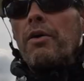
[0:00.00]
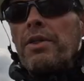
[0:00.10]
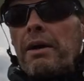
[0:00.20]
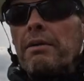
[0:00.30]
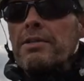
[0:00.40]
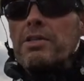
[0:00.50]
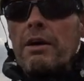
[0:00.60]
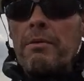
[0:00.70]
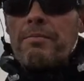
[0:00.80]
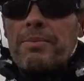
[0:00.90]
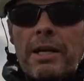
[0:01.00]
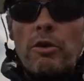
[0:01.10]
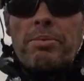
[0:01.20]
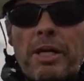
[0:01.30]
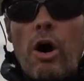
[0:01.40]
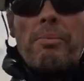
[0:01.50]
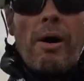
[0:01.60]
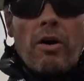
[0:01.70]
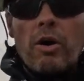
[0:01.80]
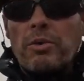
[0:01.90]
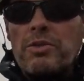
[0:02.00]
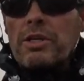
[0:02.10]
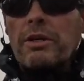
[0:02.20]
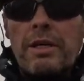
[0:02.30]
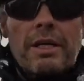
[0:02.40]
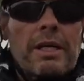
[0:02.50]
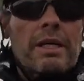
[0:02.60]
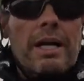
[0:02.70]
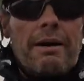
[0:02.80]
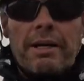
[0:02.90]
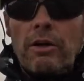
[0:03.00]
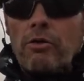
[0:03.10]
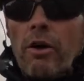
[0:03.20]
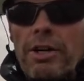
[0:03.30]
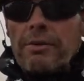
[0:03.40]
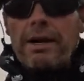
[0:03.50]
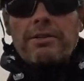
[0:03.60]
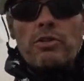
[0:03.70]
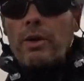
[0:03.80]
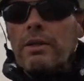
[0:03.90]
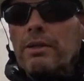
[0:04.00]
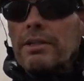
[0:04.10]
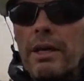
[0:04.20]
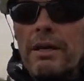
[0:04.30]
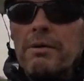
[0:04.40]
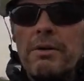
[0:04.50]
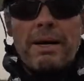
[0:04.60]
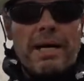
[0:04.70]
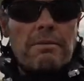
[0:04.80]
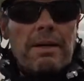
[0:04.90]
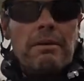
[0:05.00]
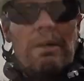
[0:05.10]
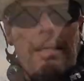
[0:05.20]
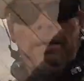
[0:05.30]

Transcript: other, there's a um, little car park I want to have a little ride around as well, so back in a moment.